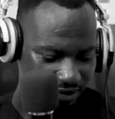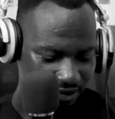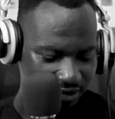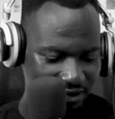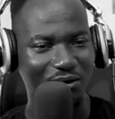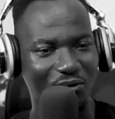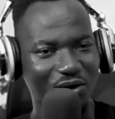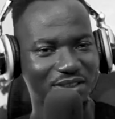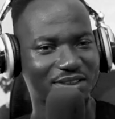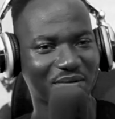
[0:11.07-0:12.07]
The
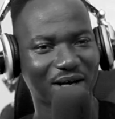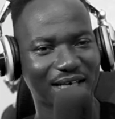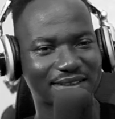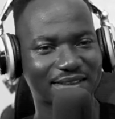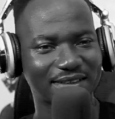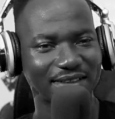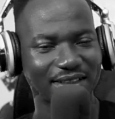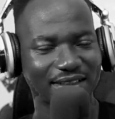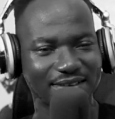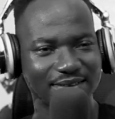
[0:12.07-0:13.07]
question I'm asking
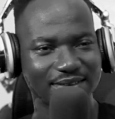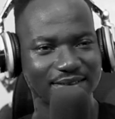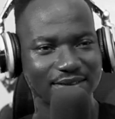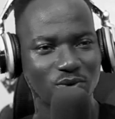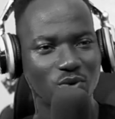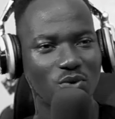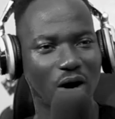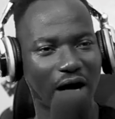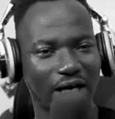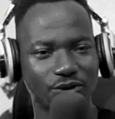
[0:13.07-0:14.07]
is, who
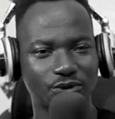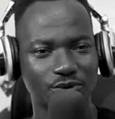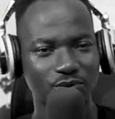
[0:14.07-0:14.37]
are you?